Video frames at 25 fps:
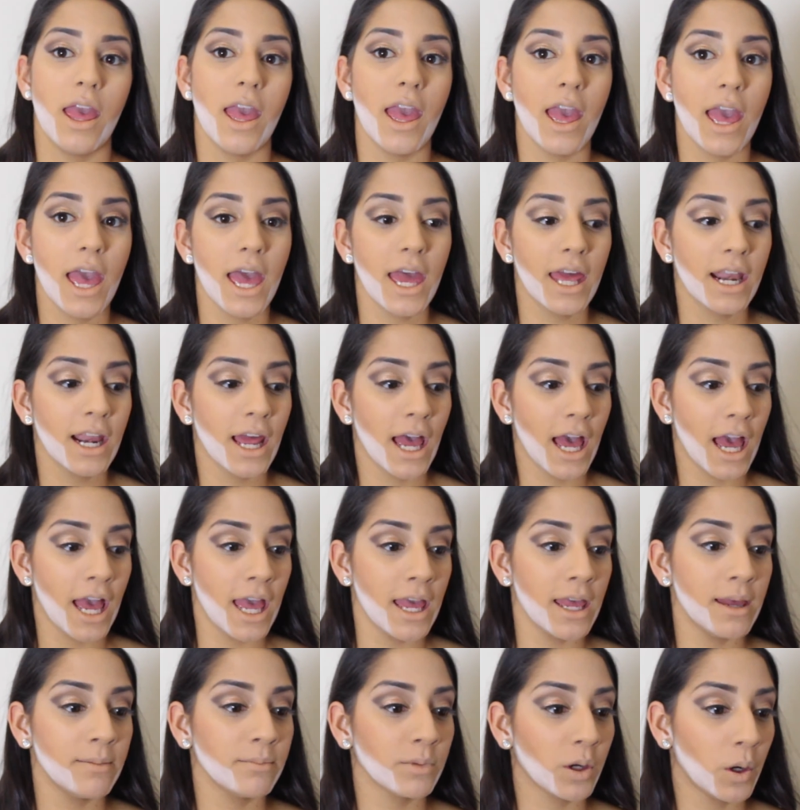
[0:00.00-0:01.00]
and
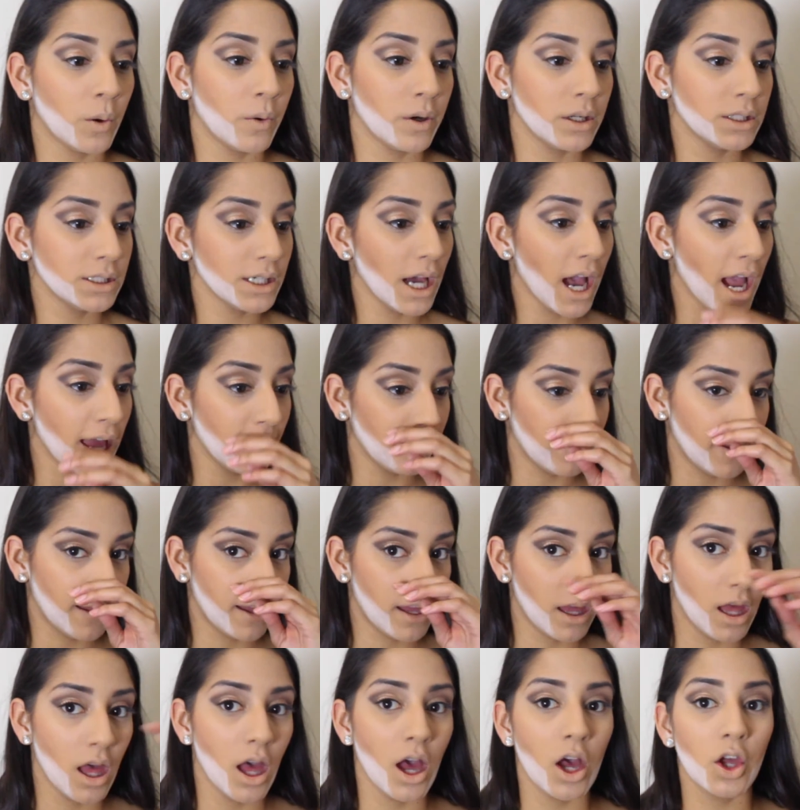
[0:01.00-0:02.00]
I am going to highlight.
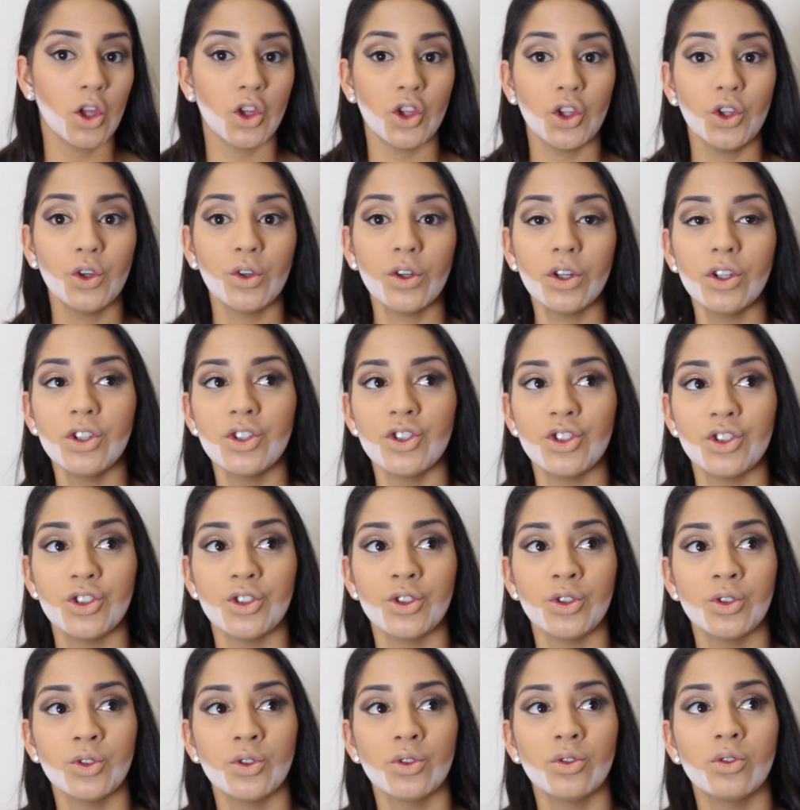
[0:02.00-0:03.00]
You can
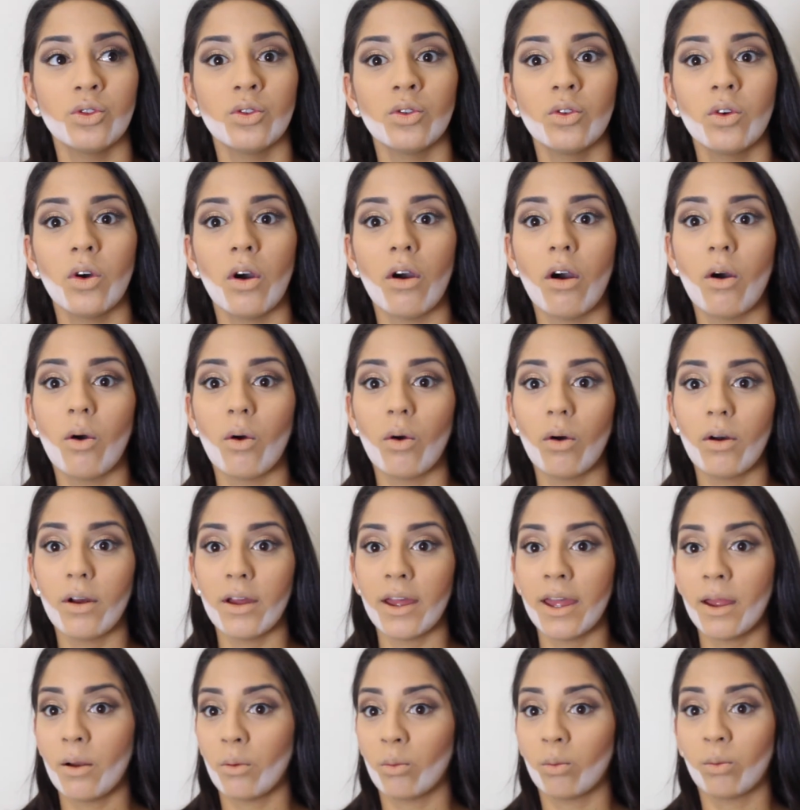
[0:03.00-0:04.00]
do
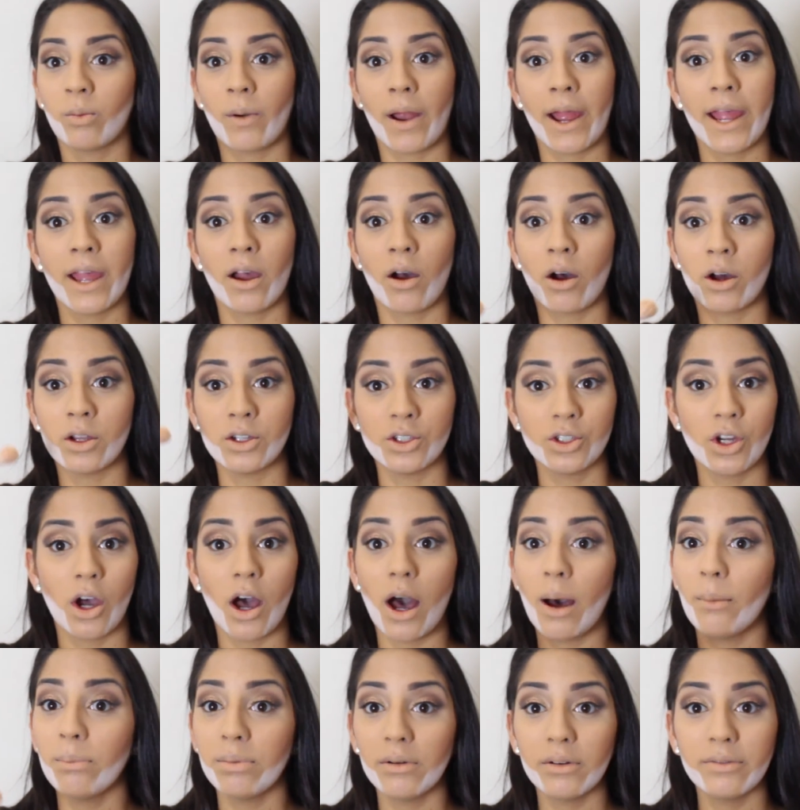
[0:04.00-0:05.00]
it right on
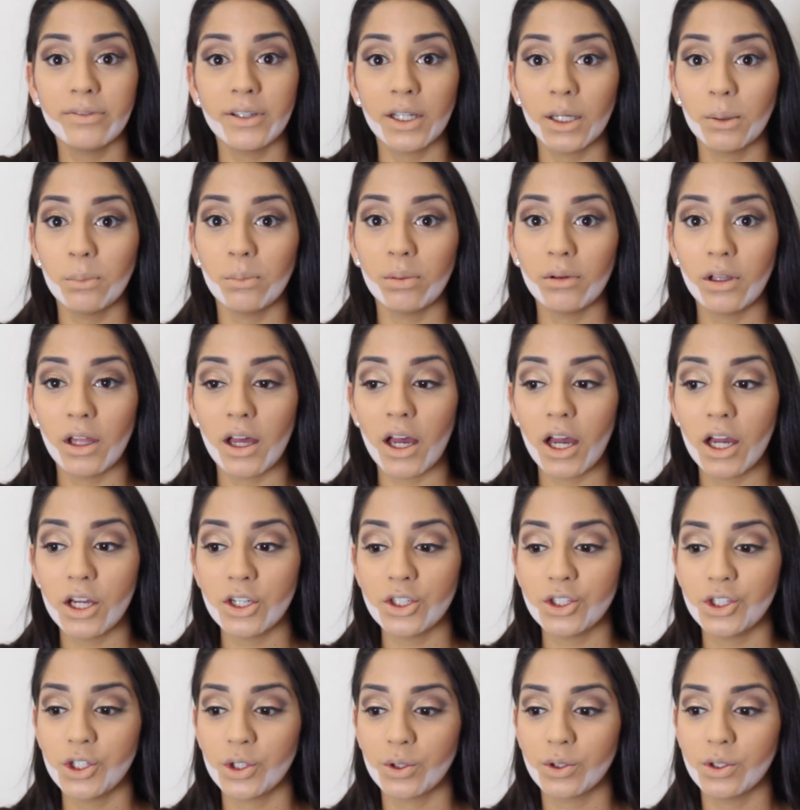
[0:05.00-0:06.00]
top of your
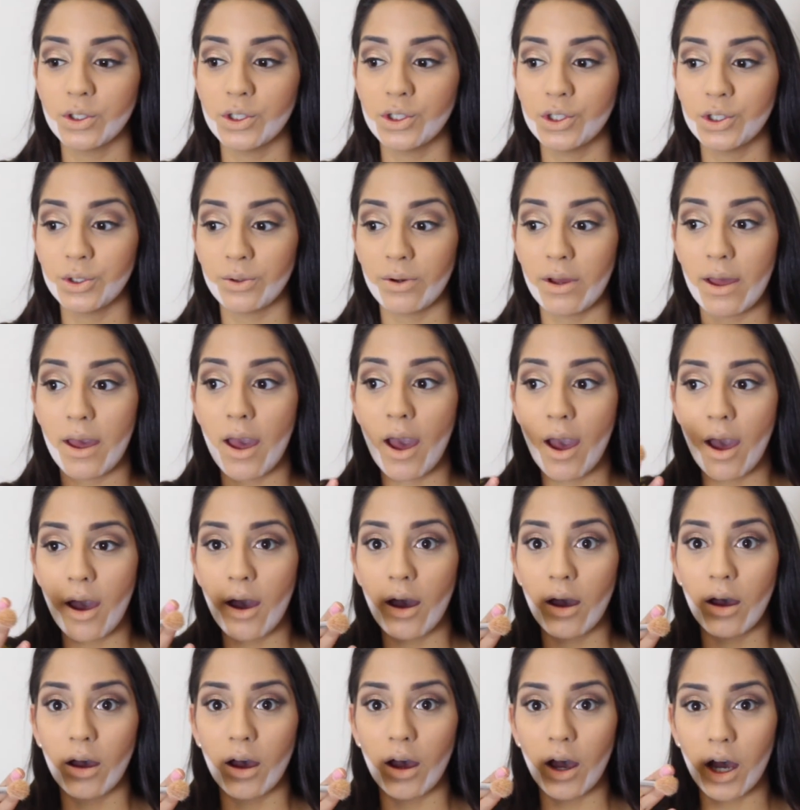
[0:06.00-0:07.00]
blush. You can do it
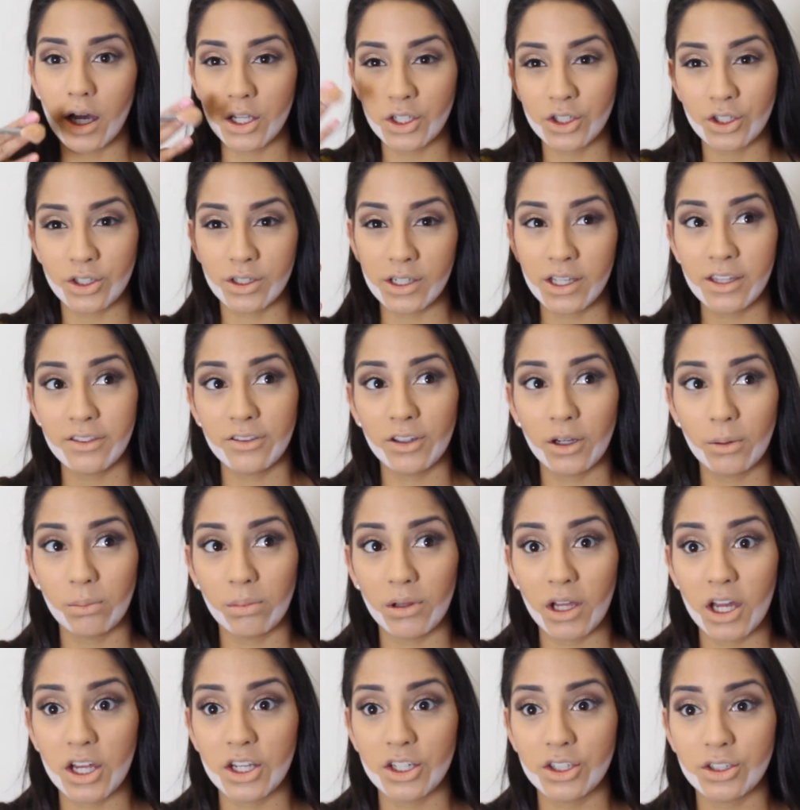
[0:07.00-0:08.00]
underneath your
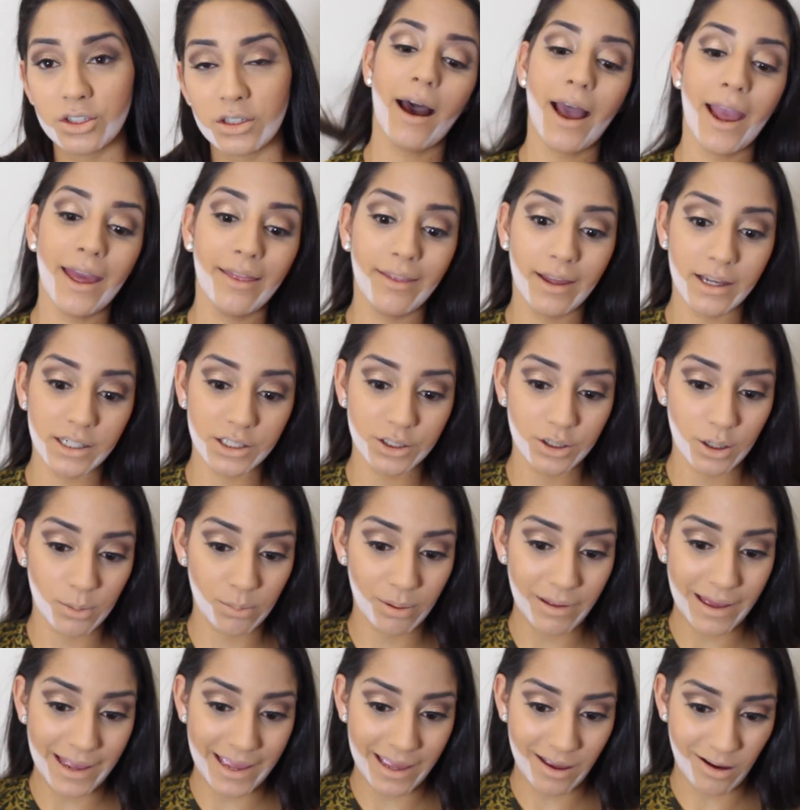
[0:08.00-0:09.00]
blush. I like to
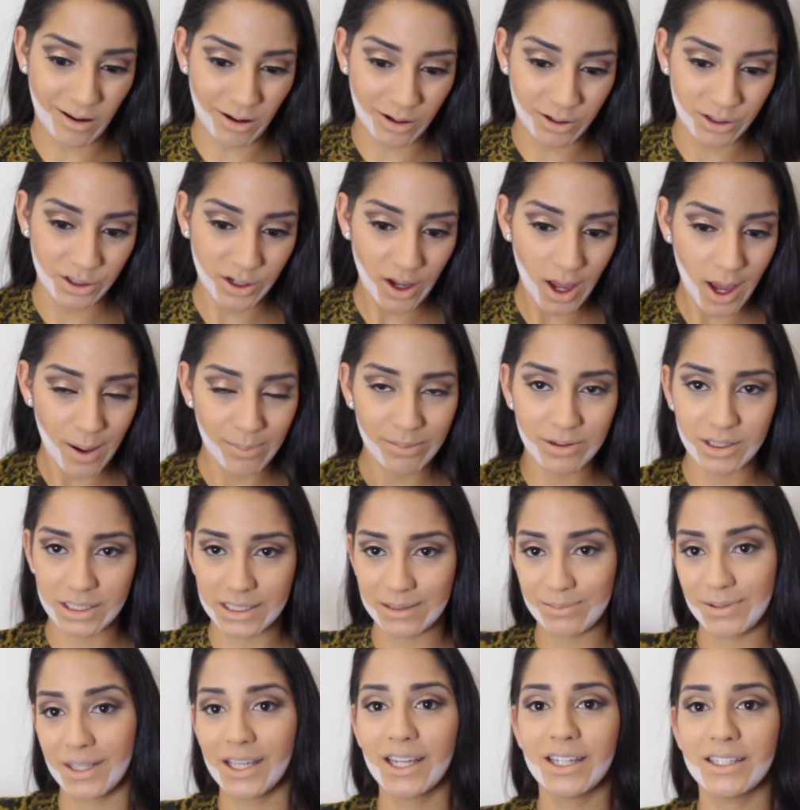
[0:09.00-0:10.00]
apply it on top
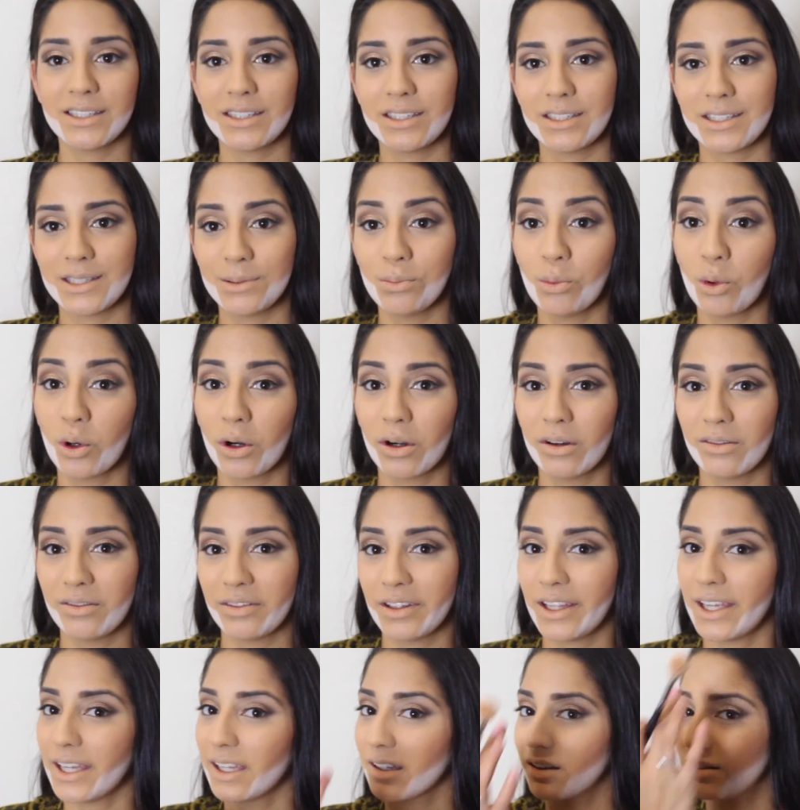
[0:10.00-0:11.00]
just because it's more of
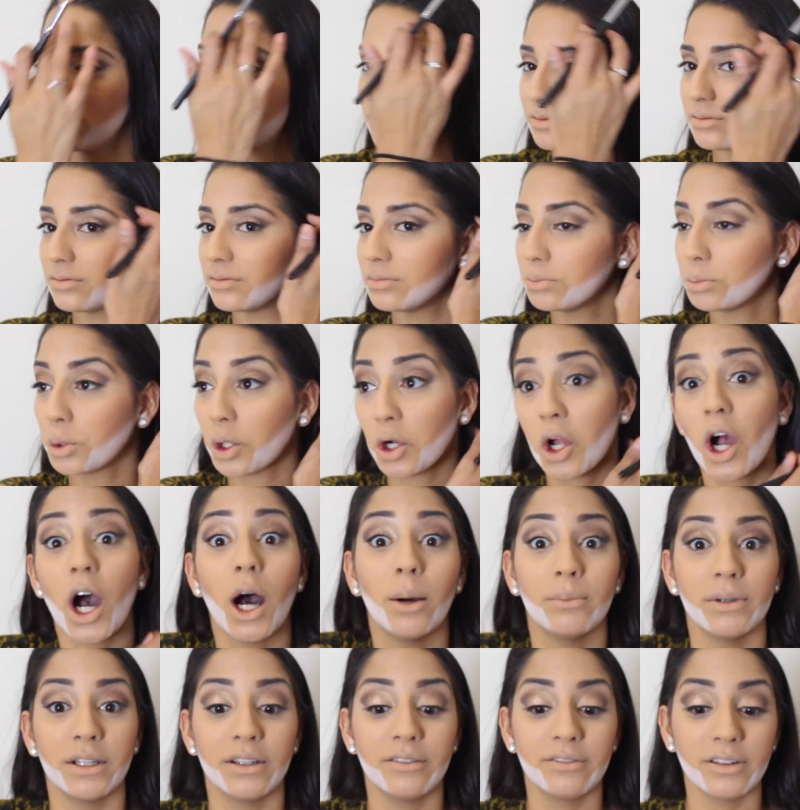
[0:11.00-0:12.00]
like more
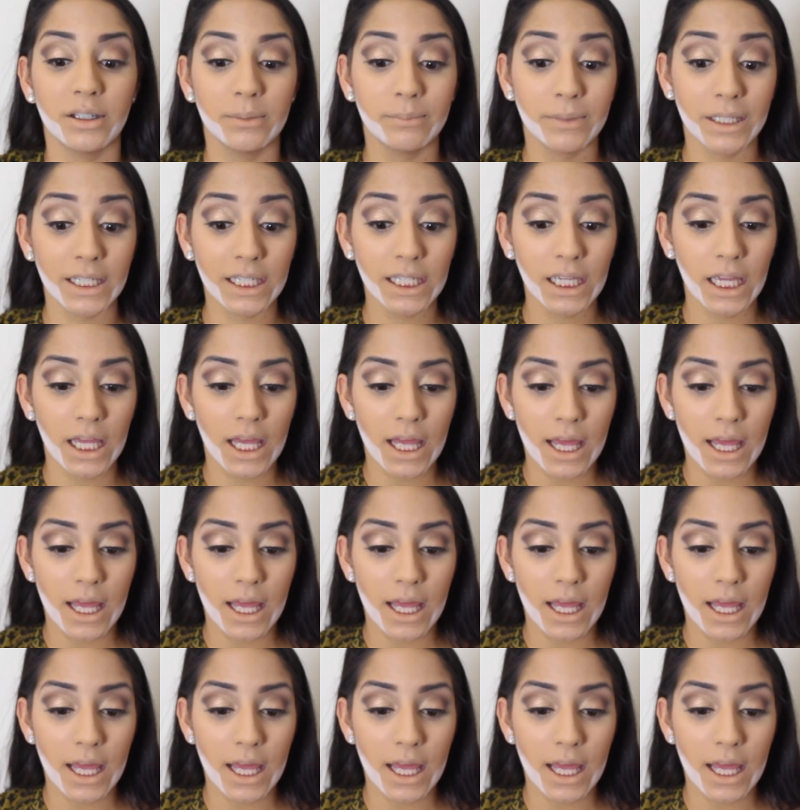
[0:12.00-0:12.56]
common for me.